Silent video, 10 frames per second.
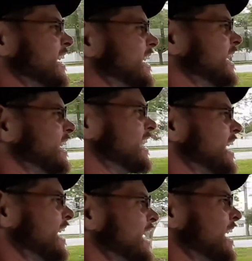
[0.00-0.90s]
Yeah,
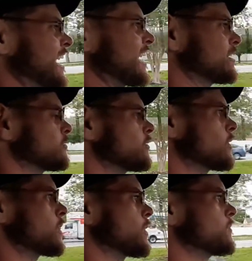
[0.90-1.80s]
the real chunky
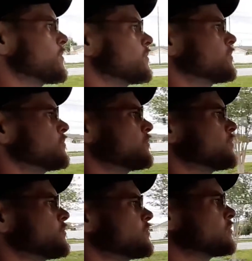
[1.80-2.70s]
one. I'm not sure what that one's
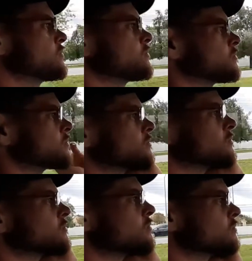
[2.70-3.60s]
called.
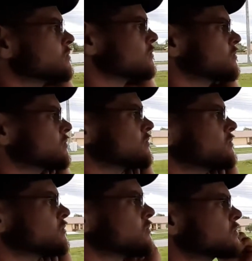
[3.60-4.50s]
But it looks a lot bigger
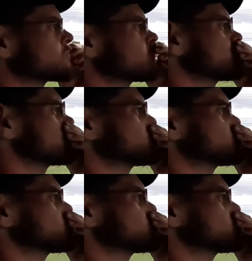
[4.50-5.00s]
than the others.